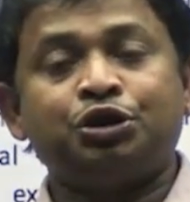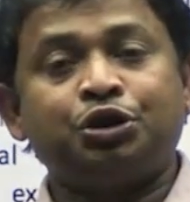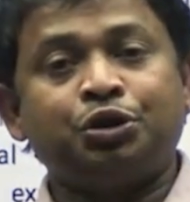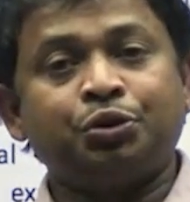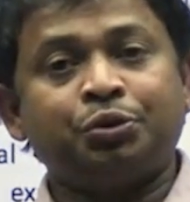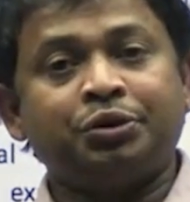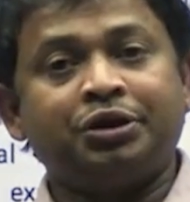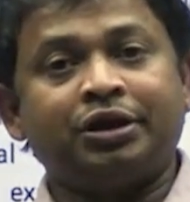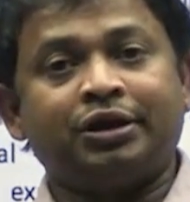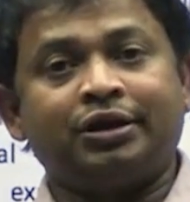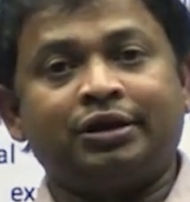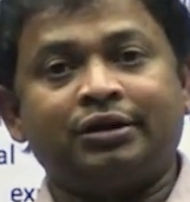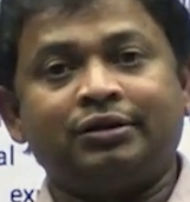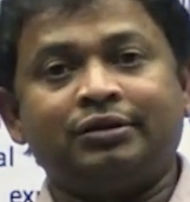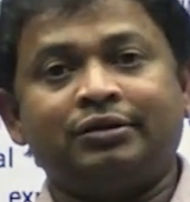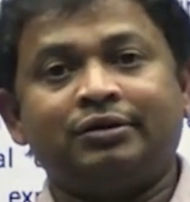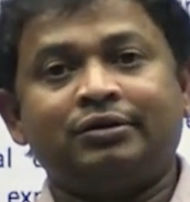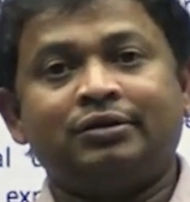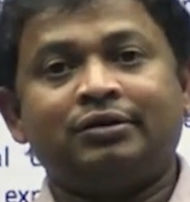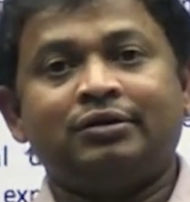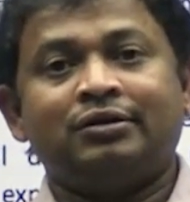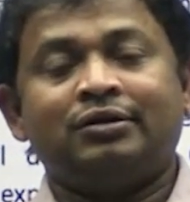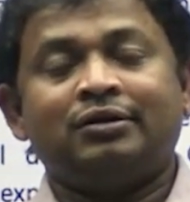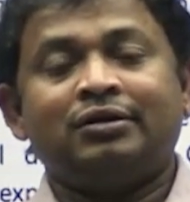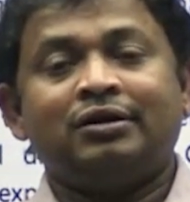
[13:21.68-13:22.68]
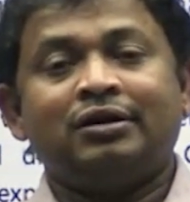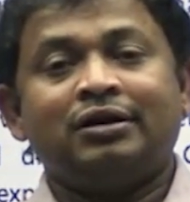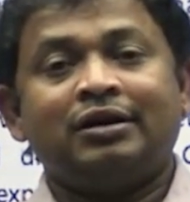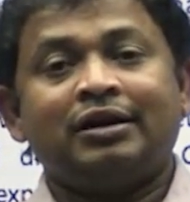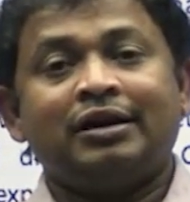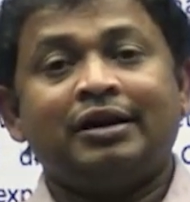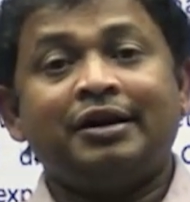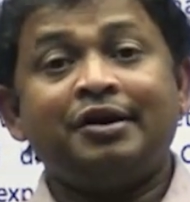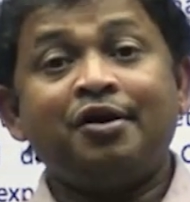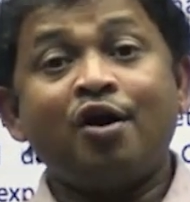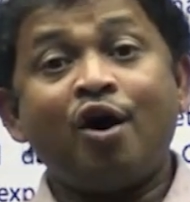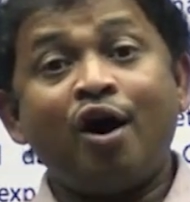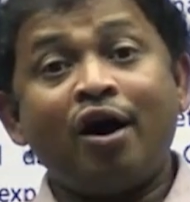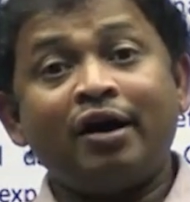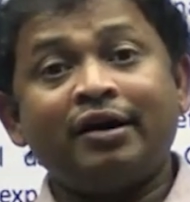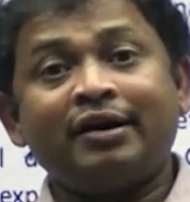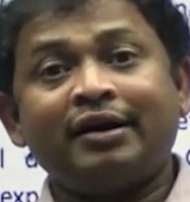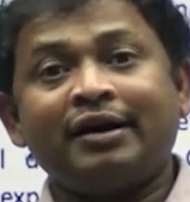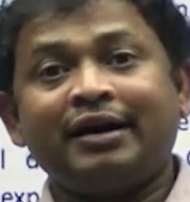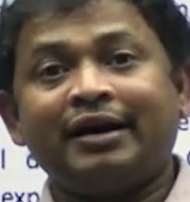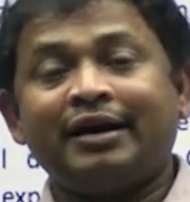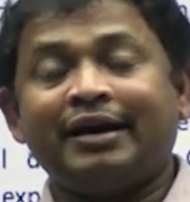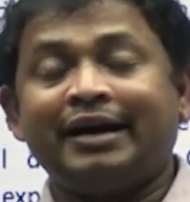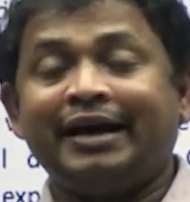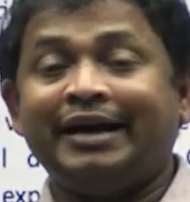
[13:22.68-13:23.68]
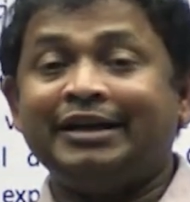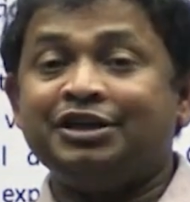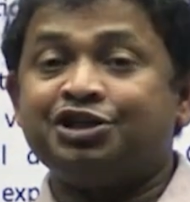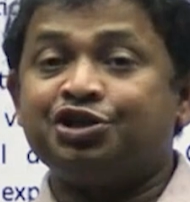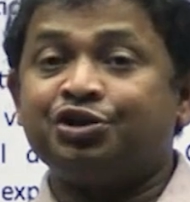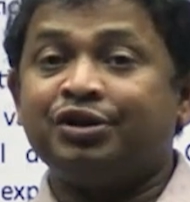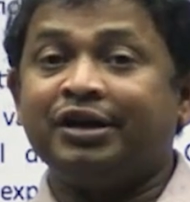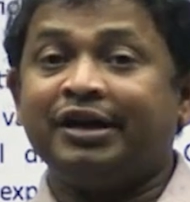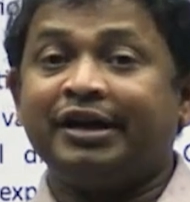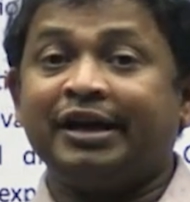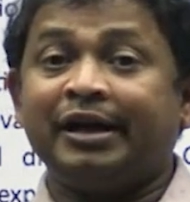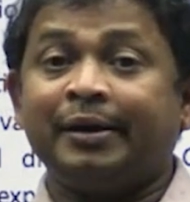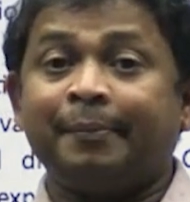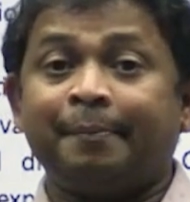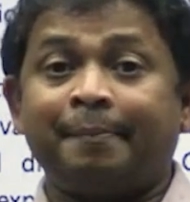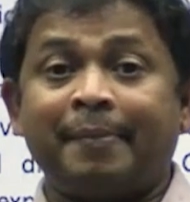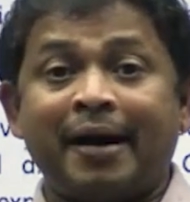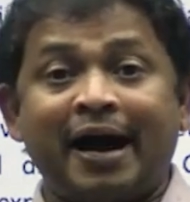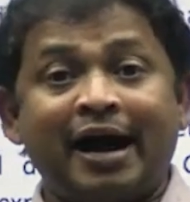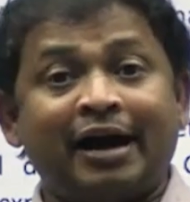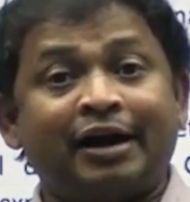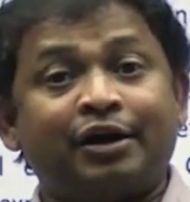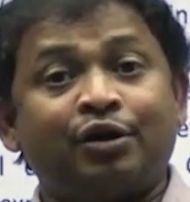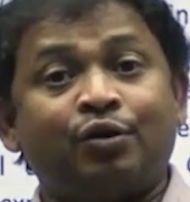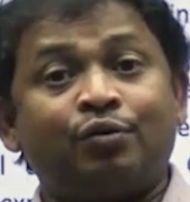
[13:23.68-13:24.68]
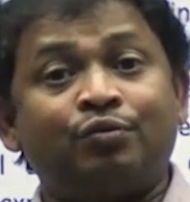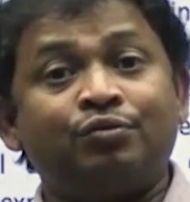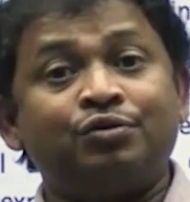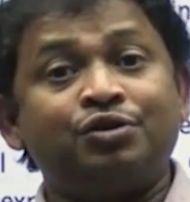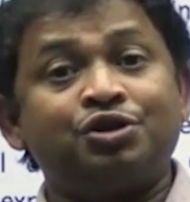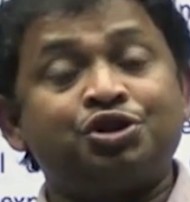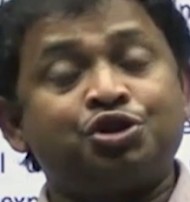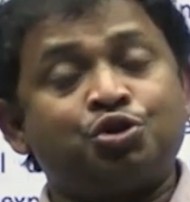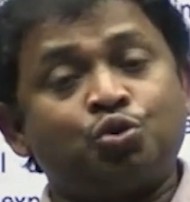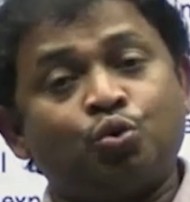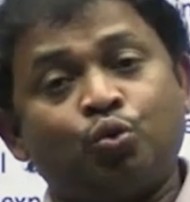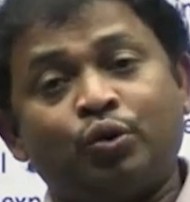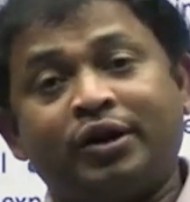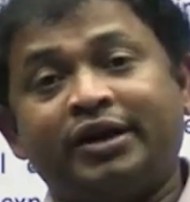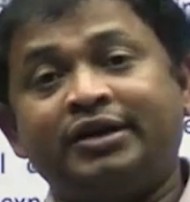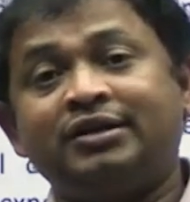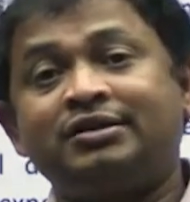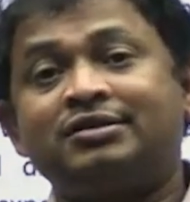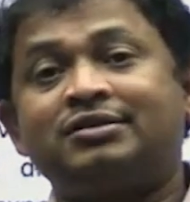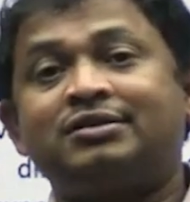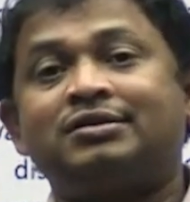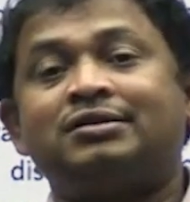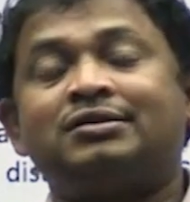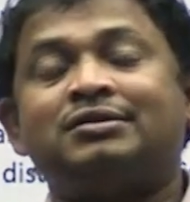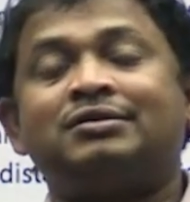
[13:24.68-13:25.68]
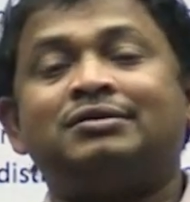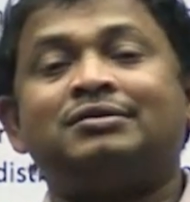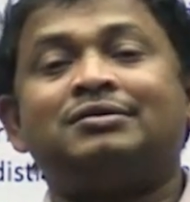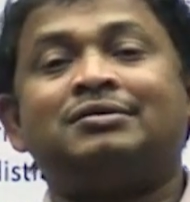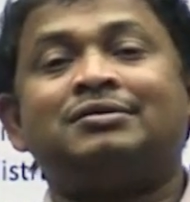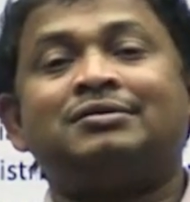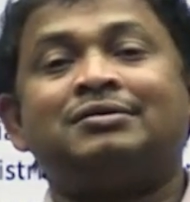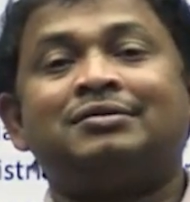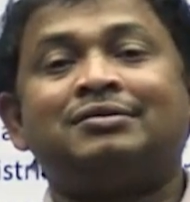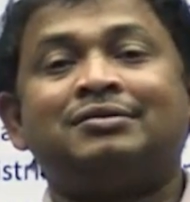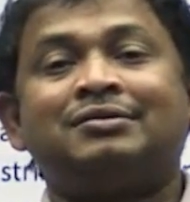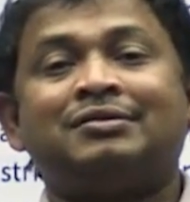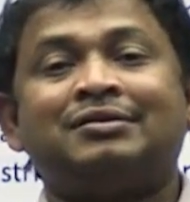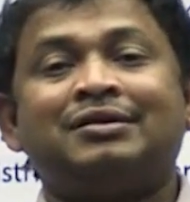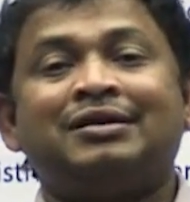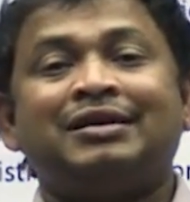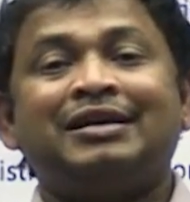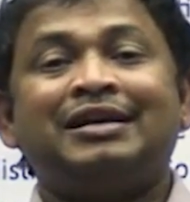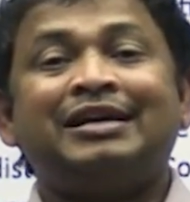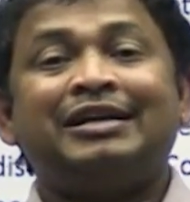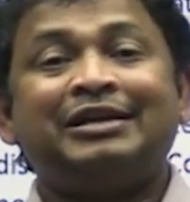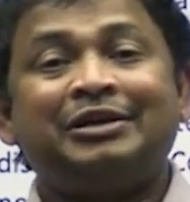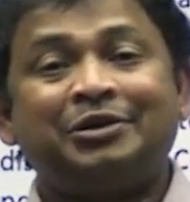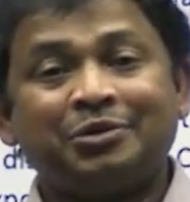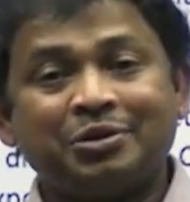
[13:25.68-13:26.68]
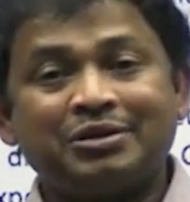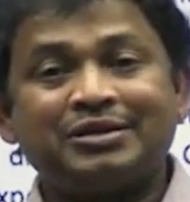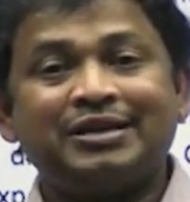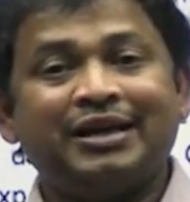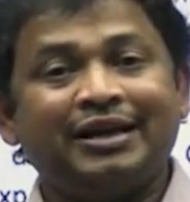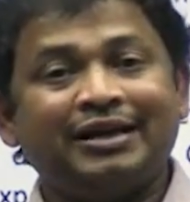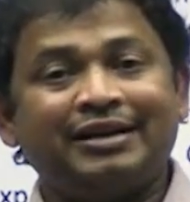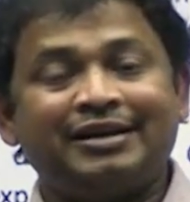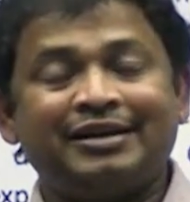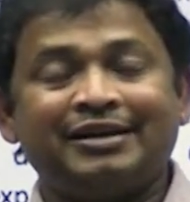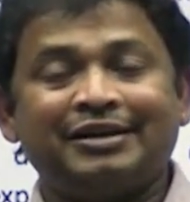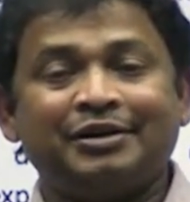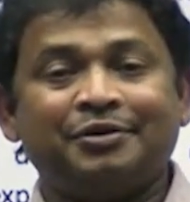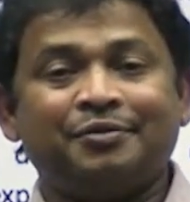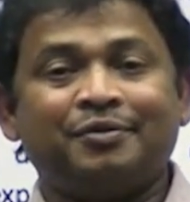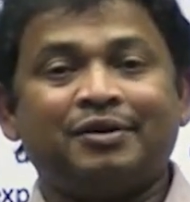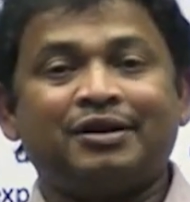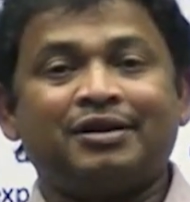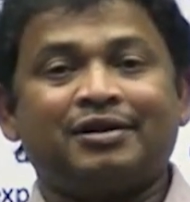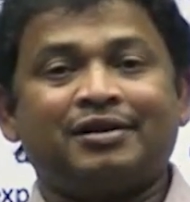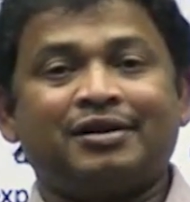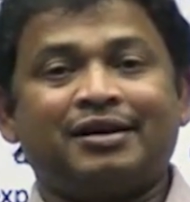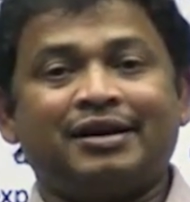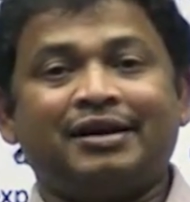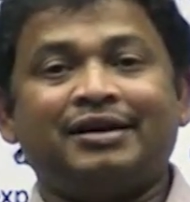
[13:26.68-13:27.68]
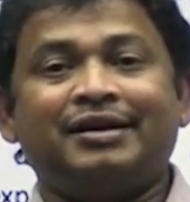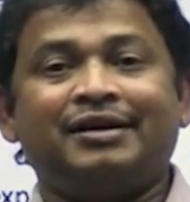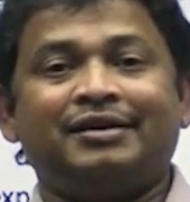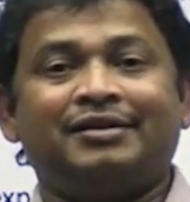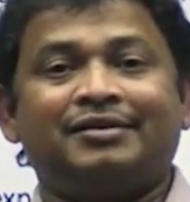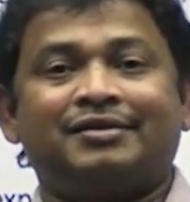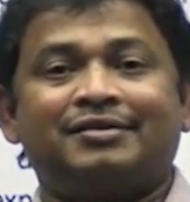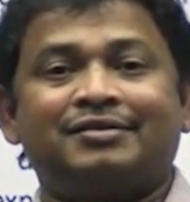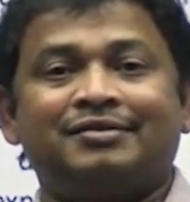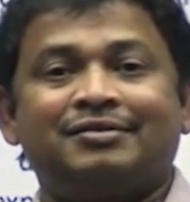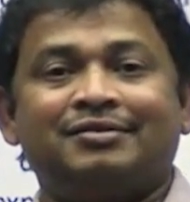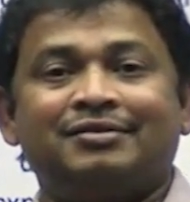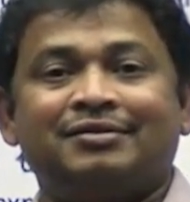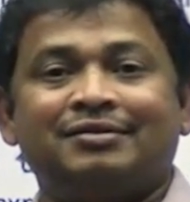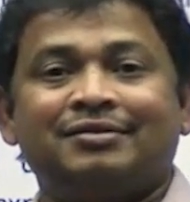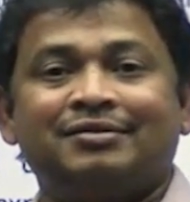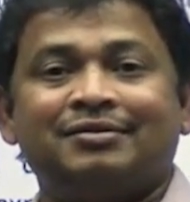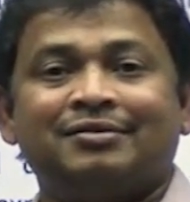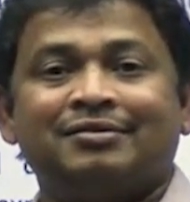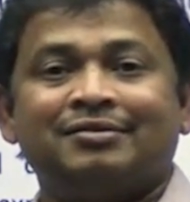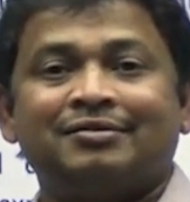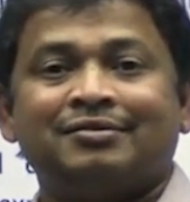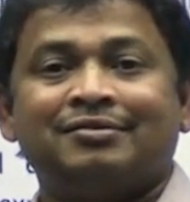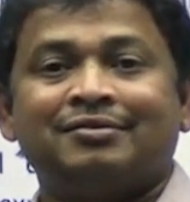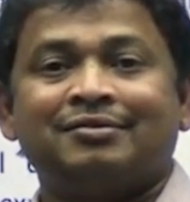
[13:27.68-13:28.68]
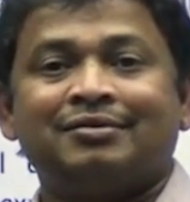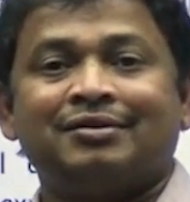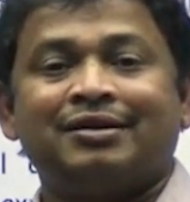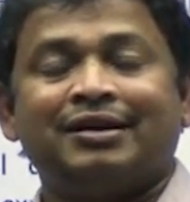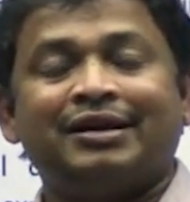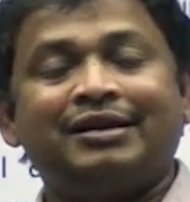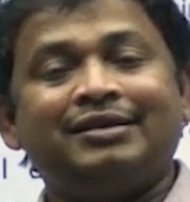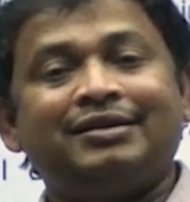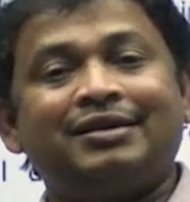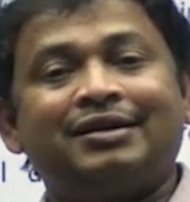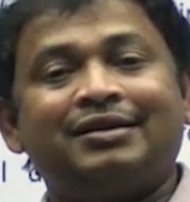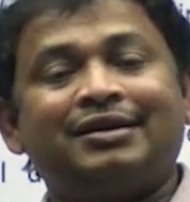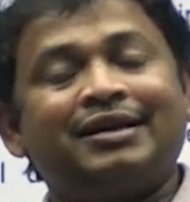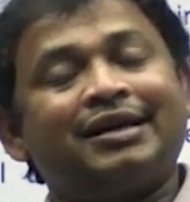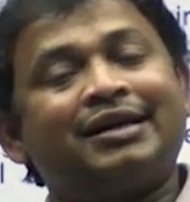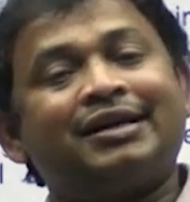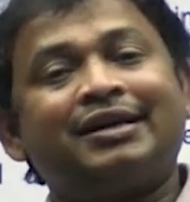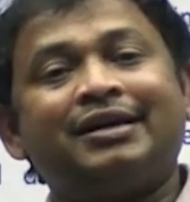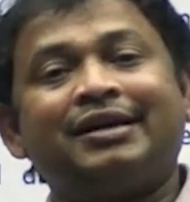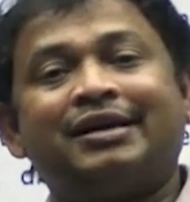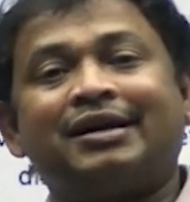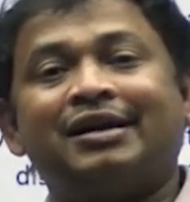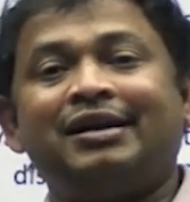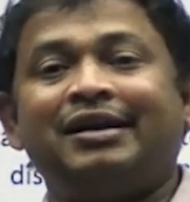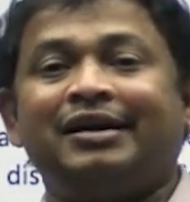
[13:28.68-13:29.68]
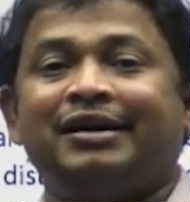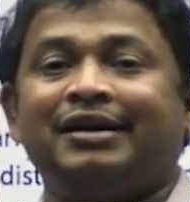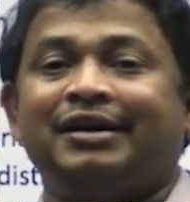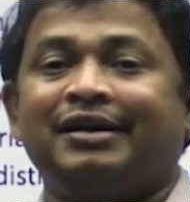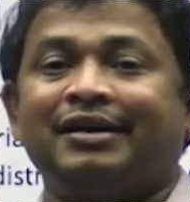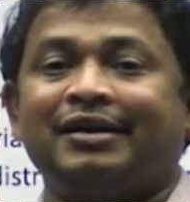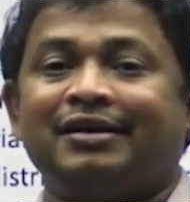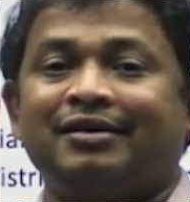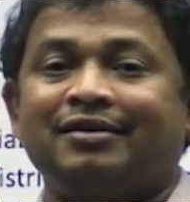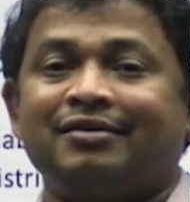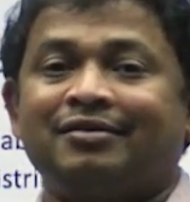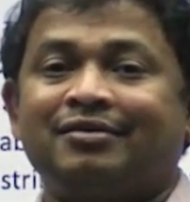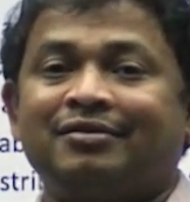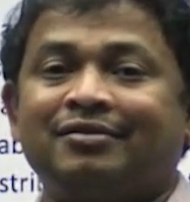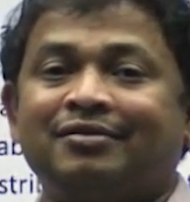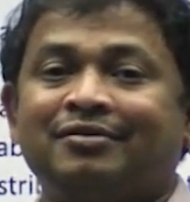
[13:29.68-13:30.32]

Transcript: to the non-engineering background students to set your career in the technical area.